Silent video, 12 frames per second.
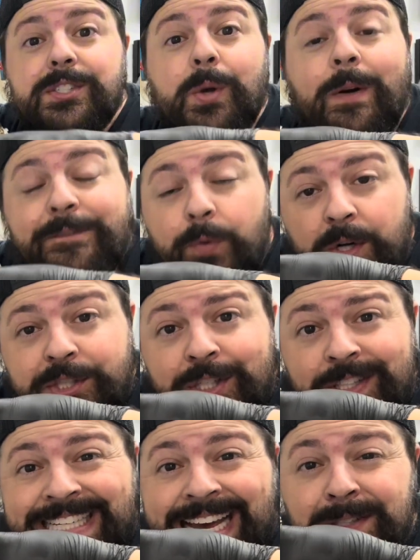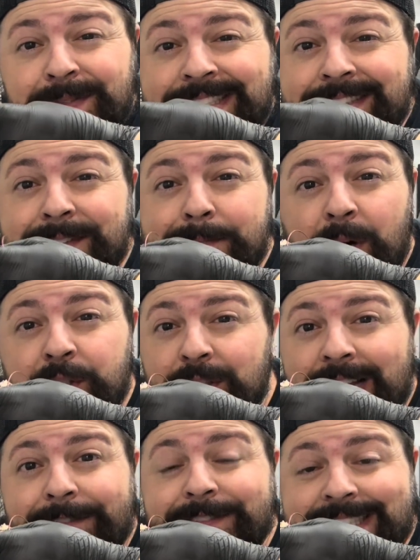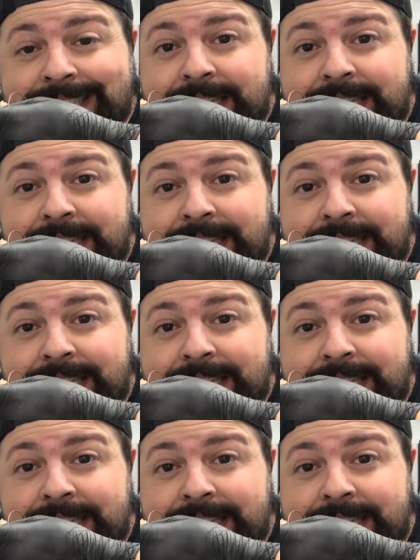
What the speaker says: So unfortunately, I don't think there's much left in